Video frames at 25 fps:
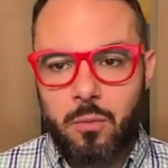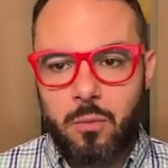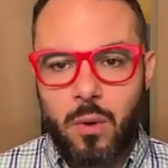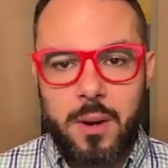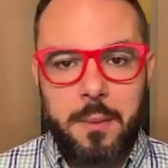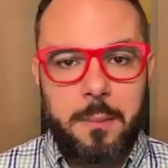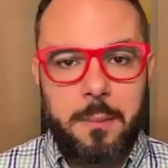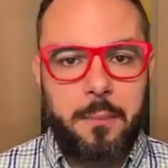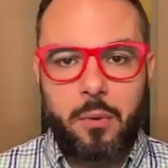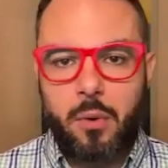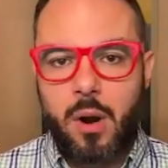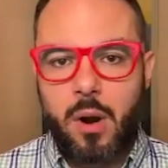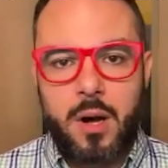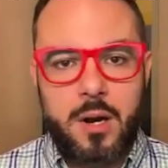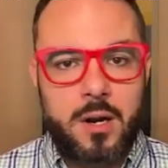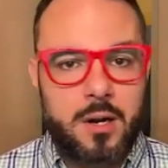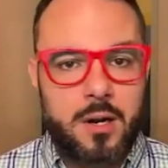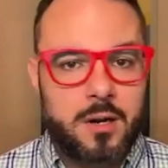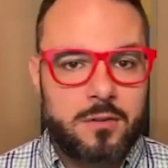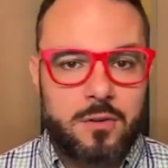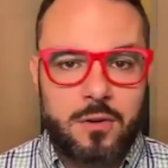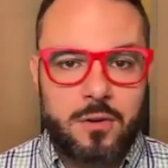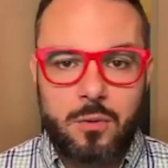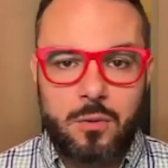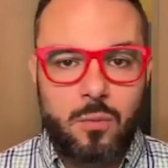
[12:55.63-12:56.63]
what
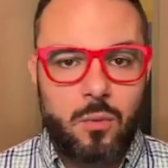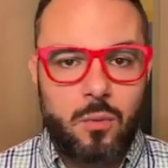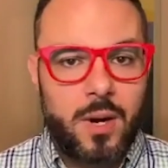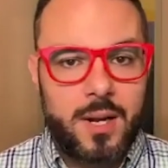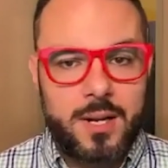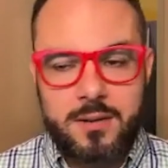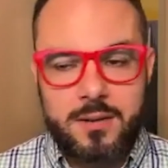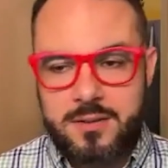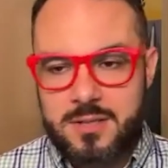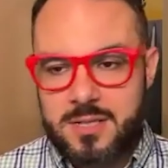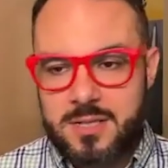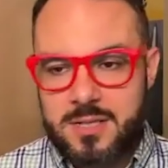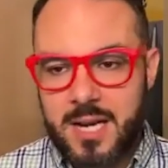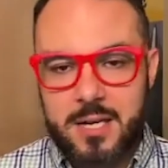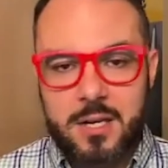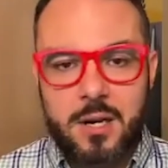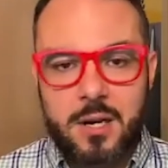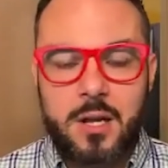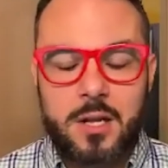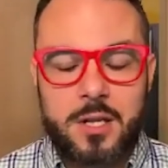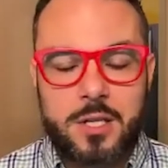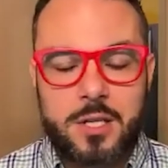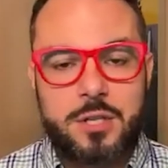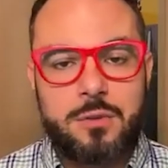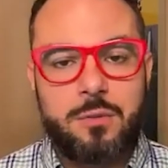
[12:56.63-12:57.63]
product or what
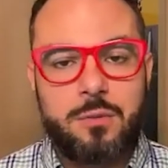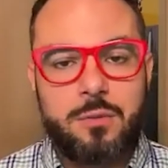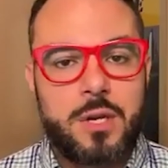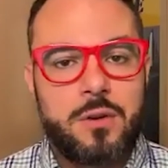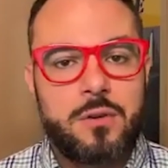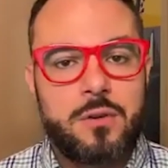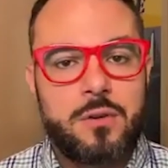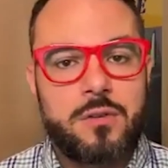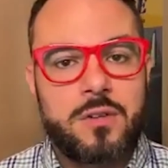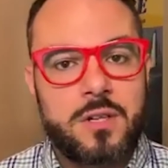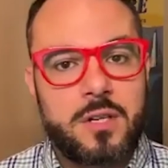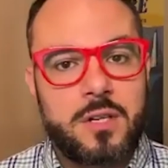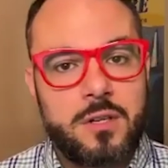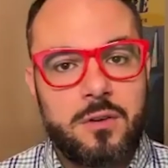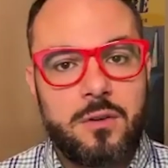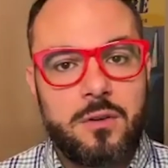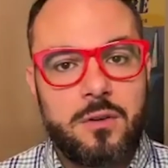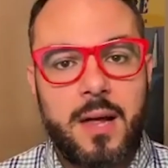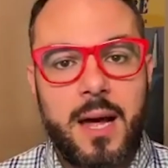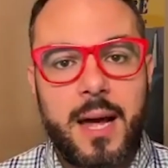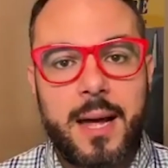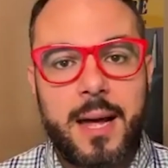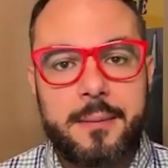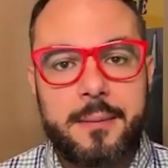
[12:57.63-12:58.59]
technology we're using to do that.